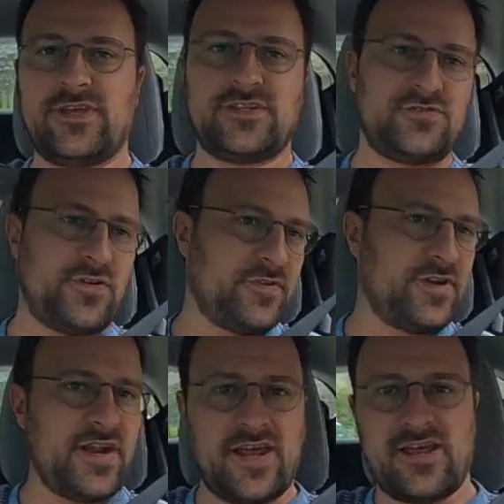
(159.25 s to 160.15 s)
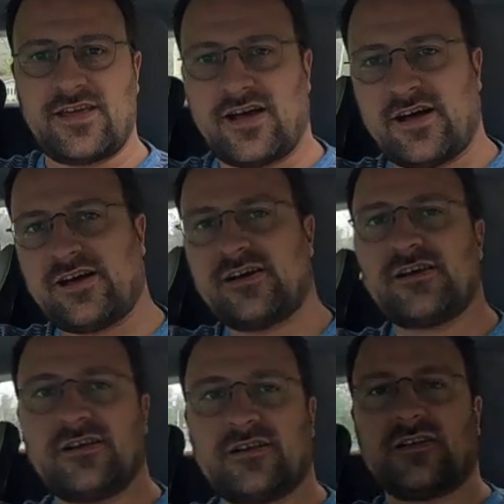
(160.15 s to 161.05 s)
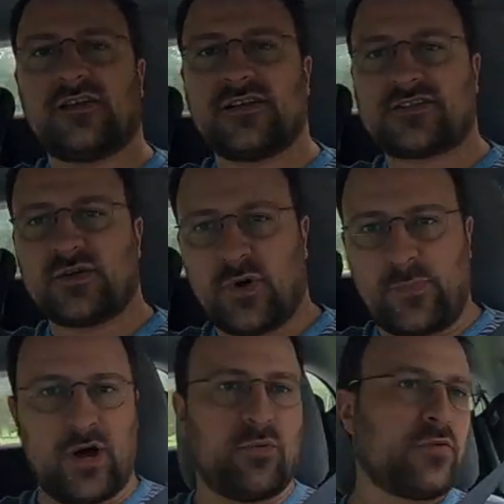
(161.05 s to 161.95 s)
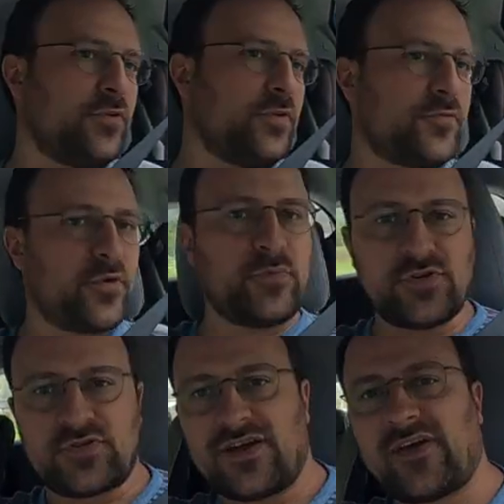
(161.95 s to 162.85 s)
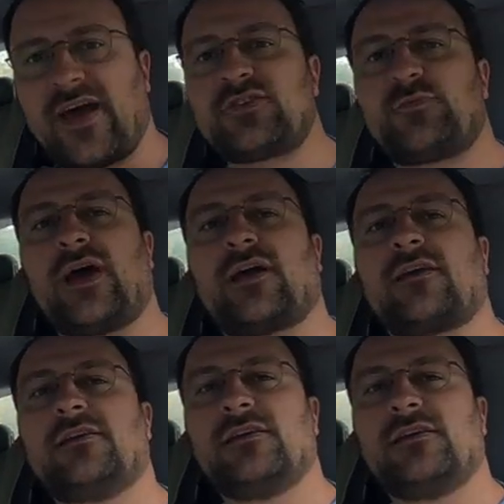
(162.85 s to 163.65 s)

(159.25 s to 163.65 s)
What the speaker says: that's driven a somewhat powerful front-wheel drive hatchback,